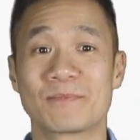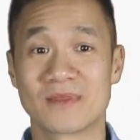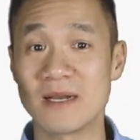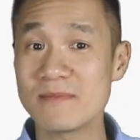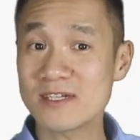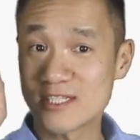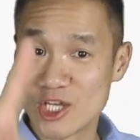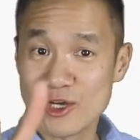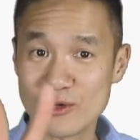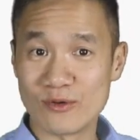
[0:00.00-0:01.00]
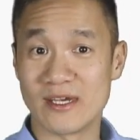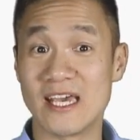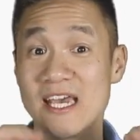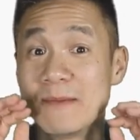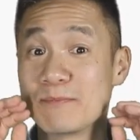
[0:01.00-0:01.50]
Number 2.
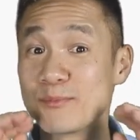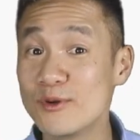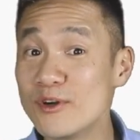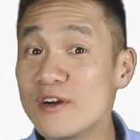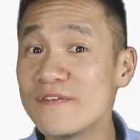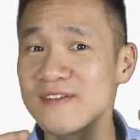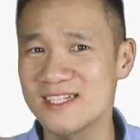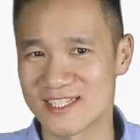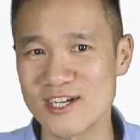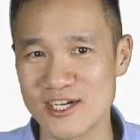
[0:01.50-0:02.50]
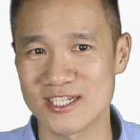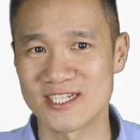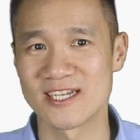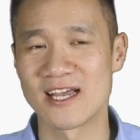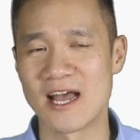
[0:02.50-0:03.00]
Improve
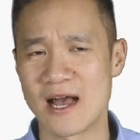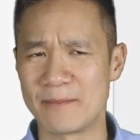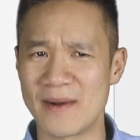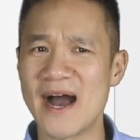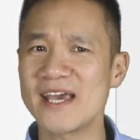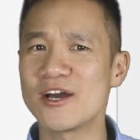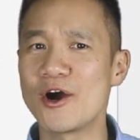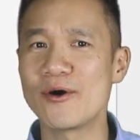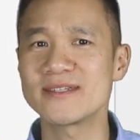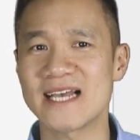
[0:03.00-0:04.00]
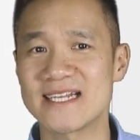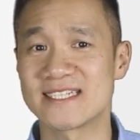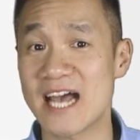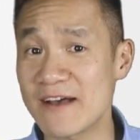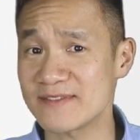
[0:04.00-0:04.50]
search.
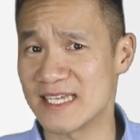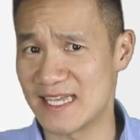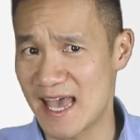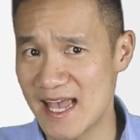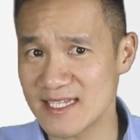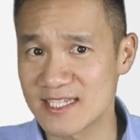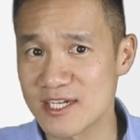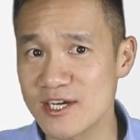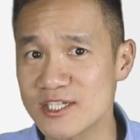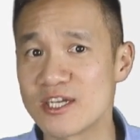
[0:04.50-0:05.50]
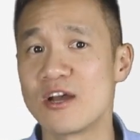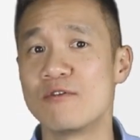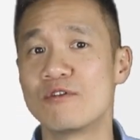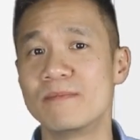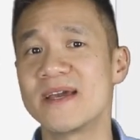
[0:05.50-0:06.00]
myOSIsoft's enhanced search
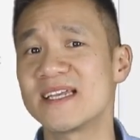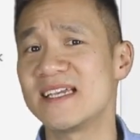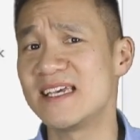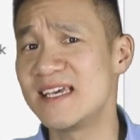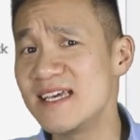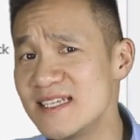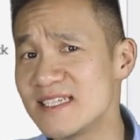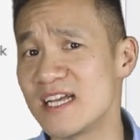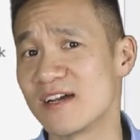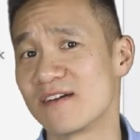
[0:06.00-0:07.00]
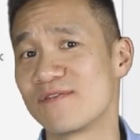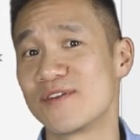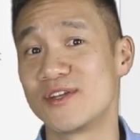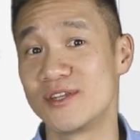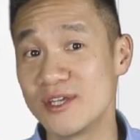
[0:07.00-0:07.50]
will make it easier
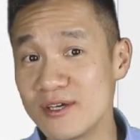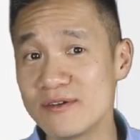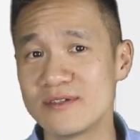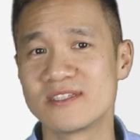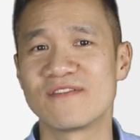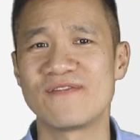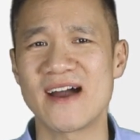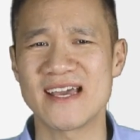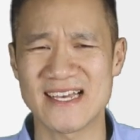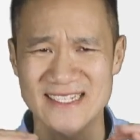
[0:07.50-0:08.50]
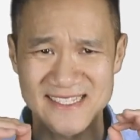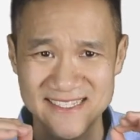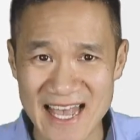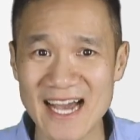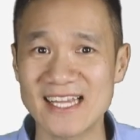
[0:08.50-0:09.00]
for you to find
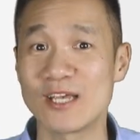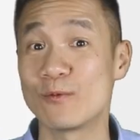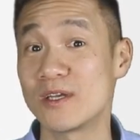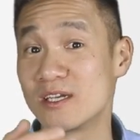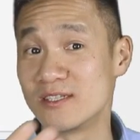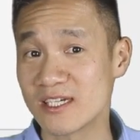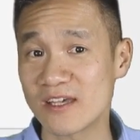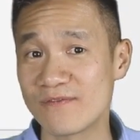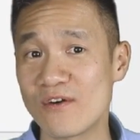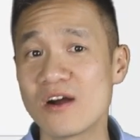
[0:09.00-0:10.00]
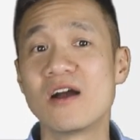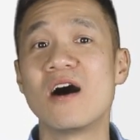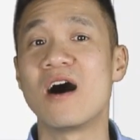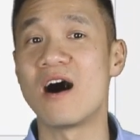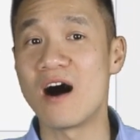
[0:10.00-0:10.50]
exactly what you're looking for
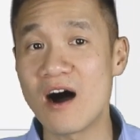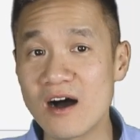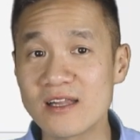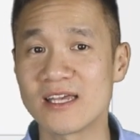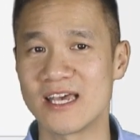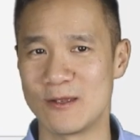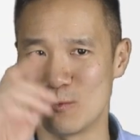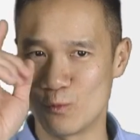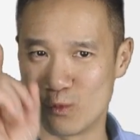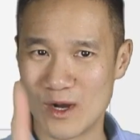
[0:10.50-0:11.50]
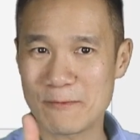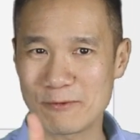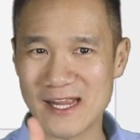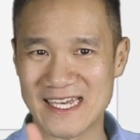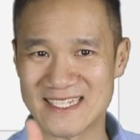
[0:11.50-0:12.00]
all in one
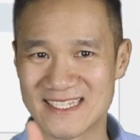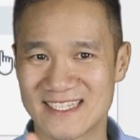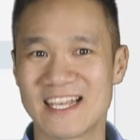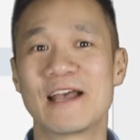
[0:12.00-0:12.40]
place.